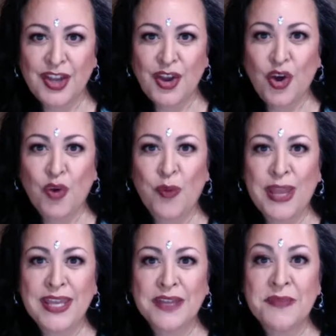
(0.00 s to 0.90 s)

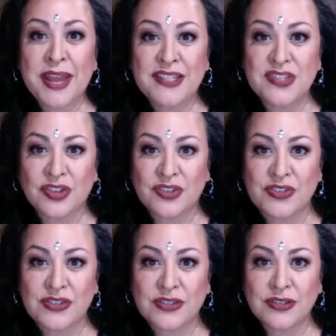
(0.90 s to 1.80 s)
Awaken,
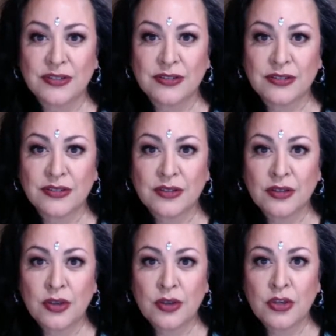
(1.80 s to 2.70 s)
masters.
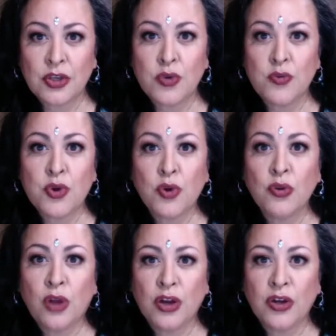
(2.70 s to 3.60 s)
You no
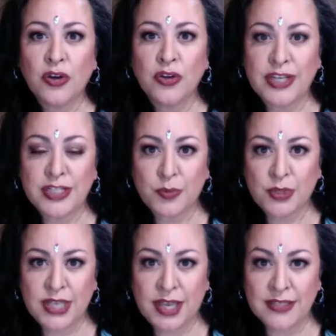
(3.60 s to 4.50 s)
longer need to
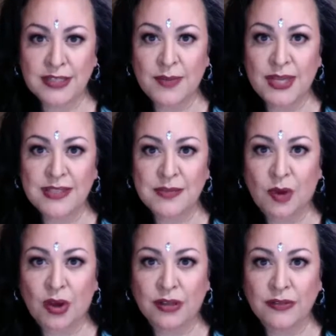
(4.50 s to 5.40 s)
pretend to be
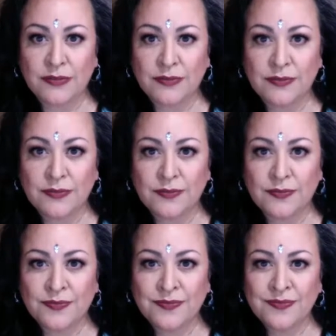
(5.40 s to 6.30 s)
small.
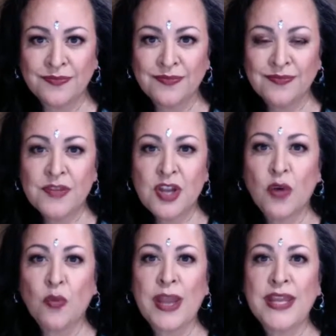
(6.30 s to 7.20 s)

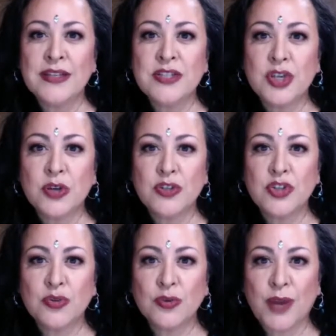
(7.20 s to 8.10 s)
Awaken to your
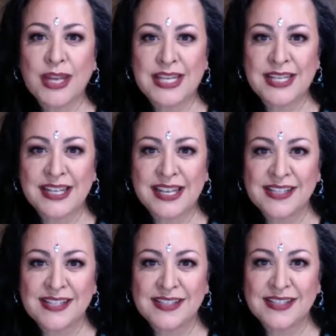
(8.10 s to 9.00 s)
true
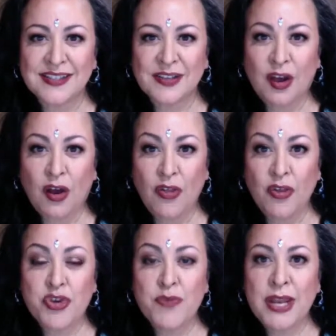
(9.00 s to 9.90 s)
identities. Although
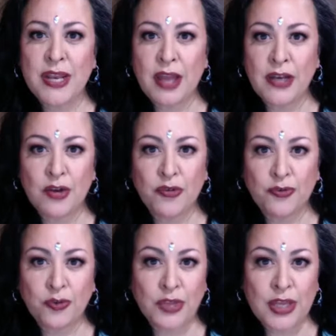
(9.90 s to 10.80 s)
you may not know
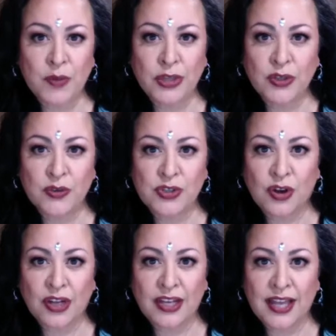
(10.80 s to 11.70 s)
fully what those
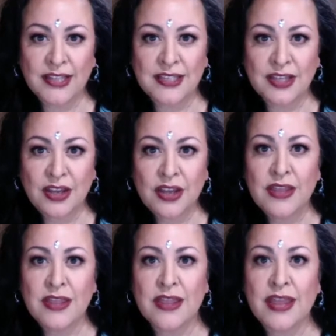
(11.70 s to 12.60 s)
are yet,
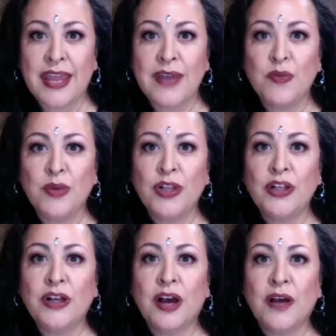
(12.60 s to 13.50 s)
they will
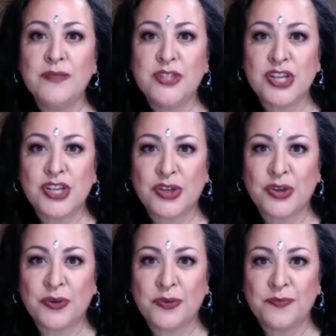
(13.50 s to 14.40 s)
come to you